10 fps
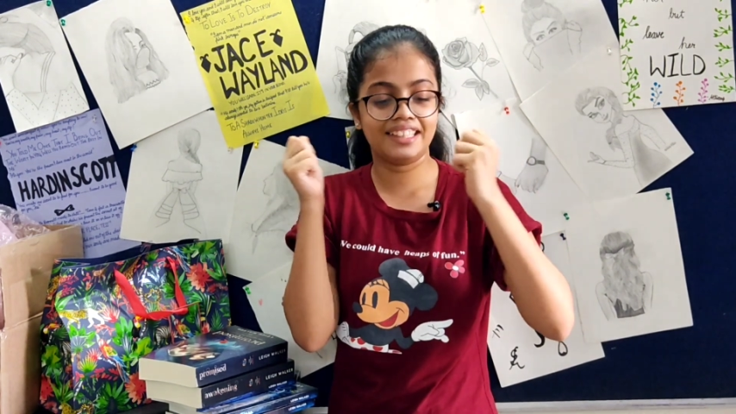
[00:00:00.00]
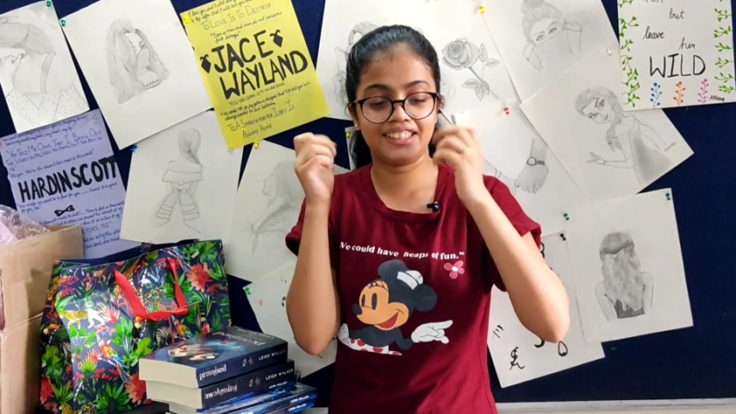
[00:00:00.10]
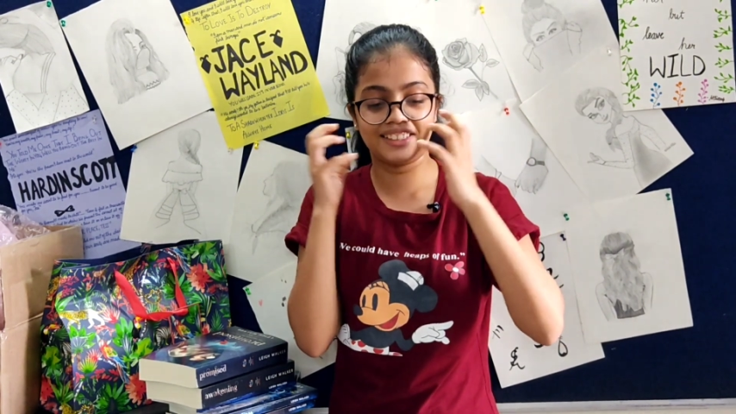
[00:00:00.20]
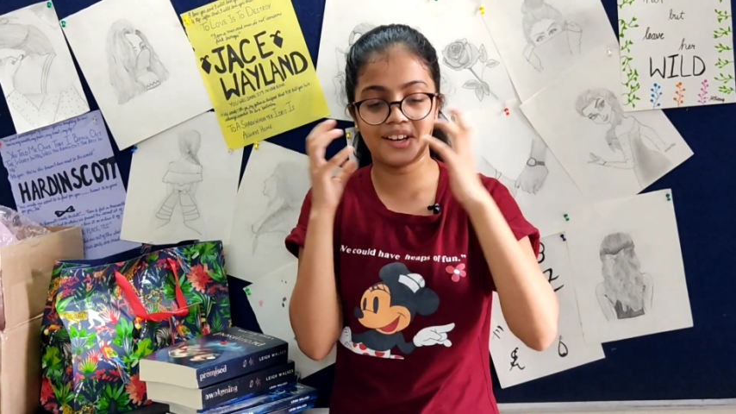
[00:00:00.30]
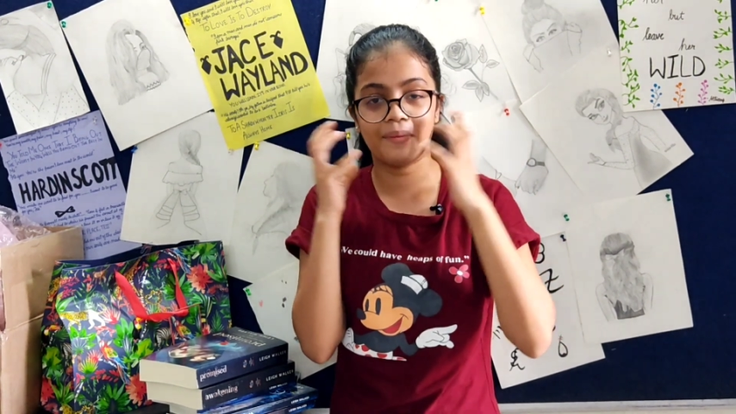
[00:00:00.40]

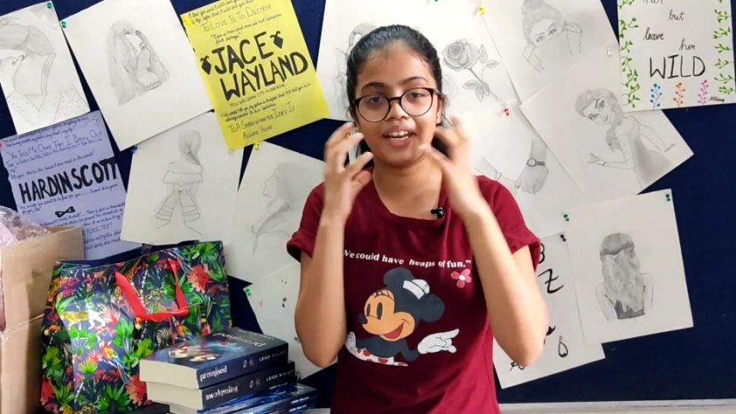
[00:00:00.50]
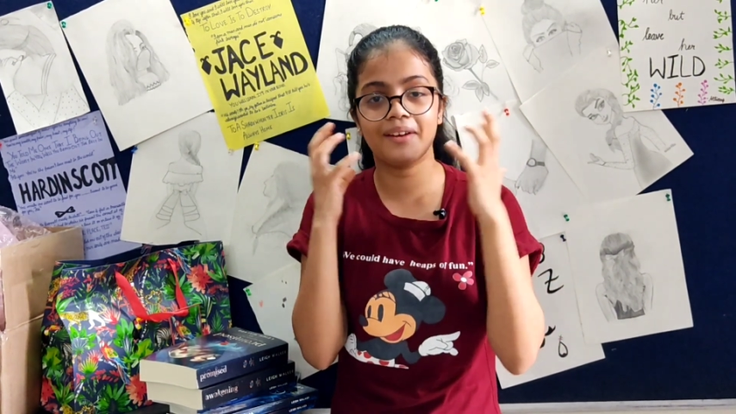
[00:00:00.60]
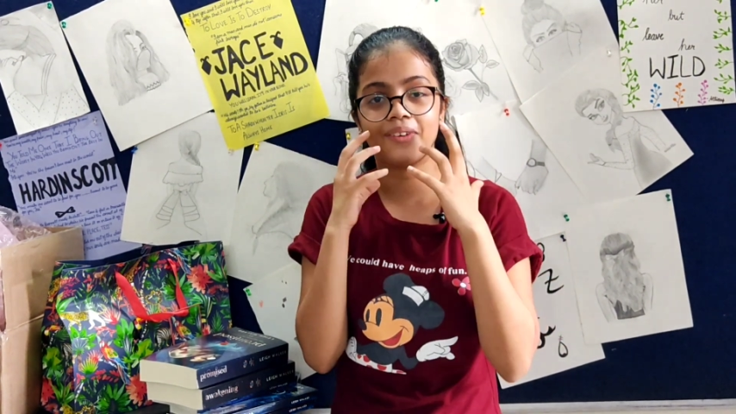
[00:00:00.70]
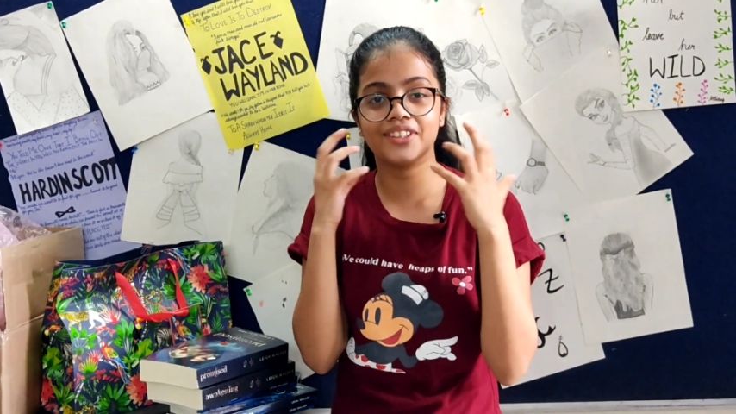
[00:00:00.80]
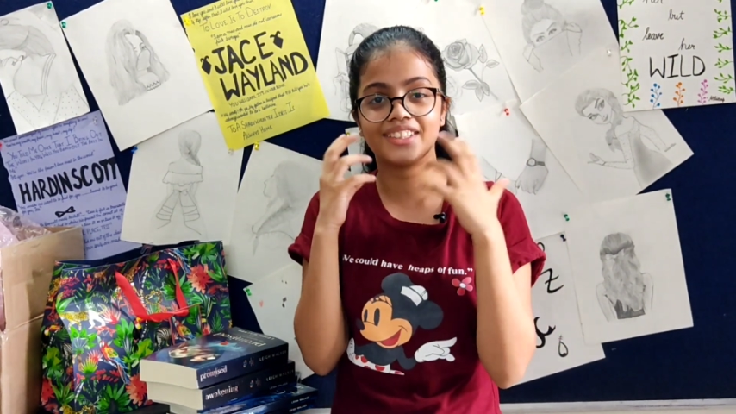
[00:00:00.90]
There's so
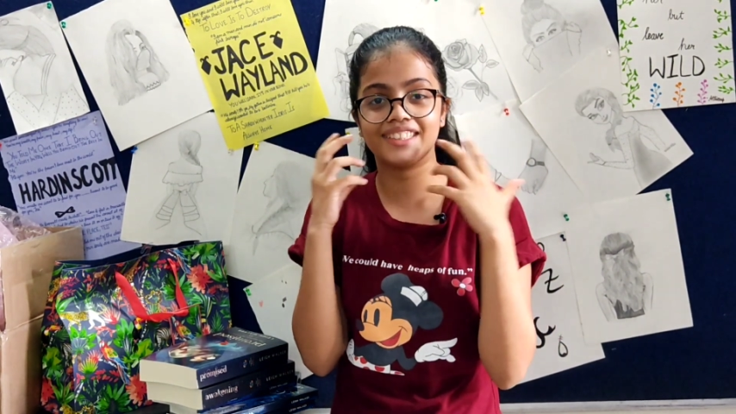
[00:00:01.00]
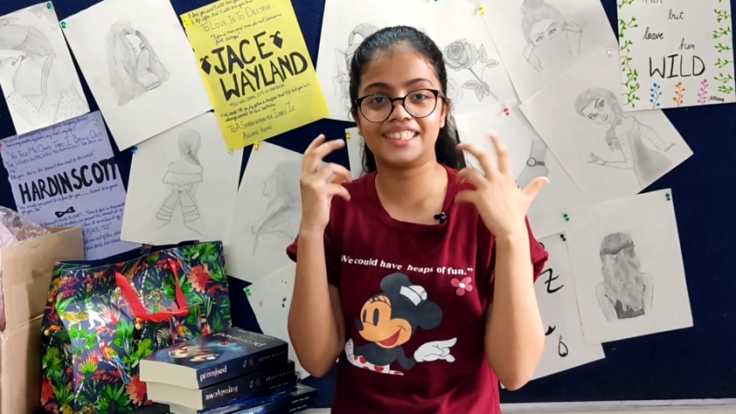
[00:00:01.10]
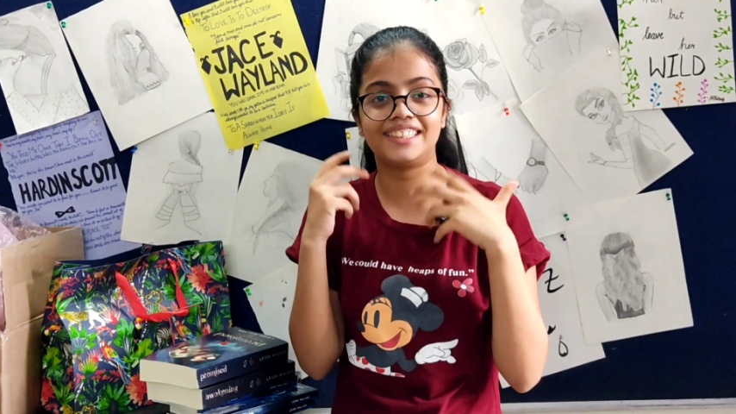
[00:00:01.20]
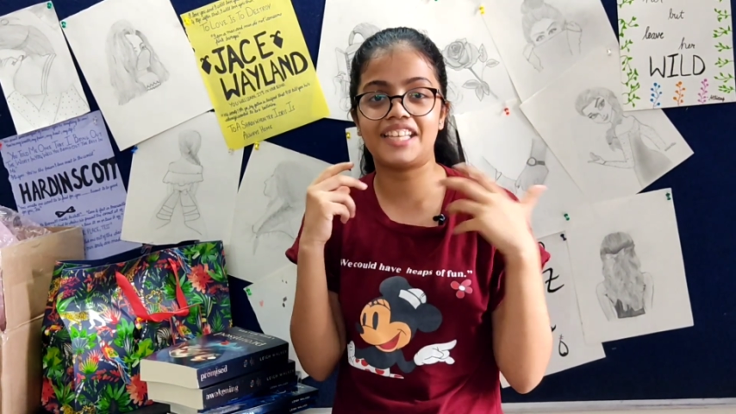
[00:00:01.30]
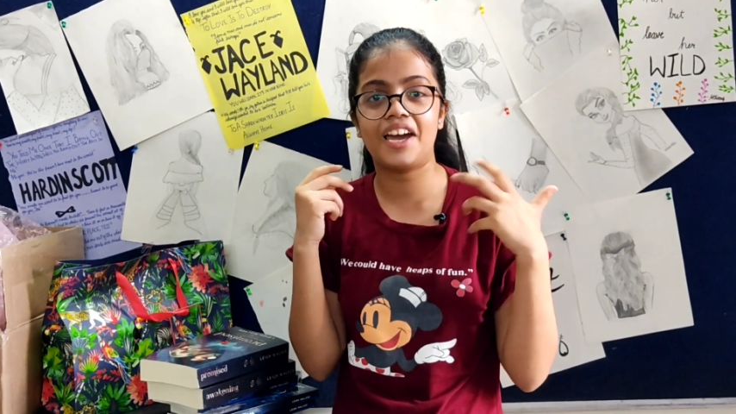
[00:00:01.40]
many
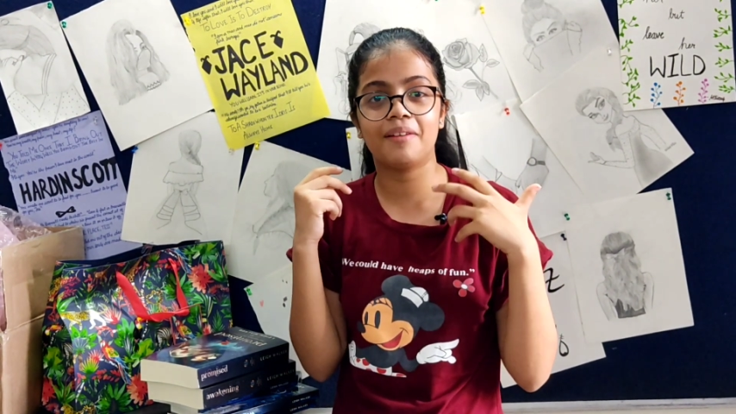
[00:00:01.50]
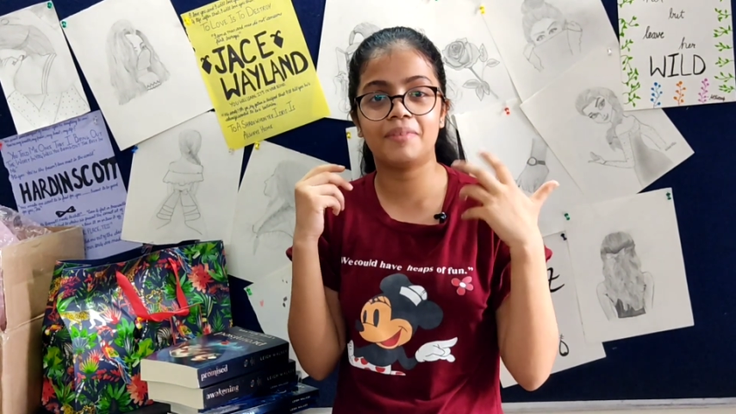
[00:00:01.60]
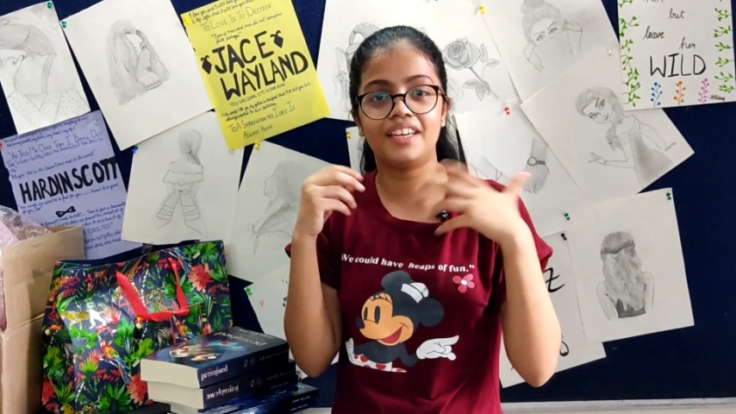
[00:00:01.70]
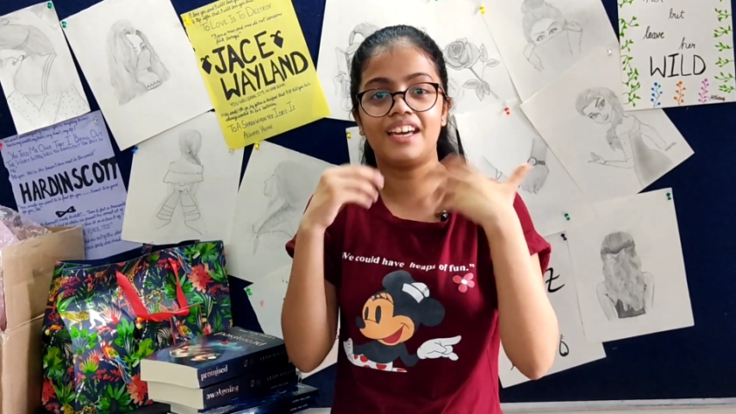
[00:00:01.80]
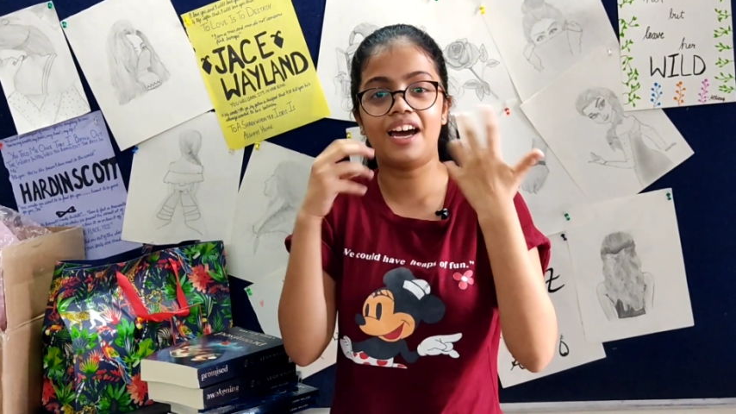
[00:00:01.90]
emotions inside me.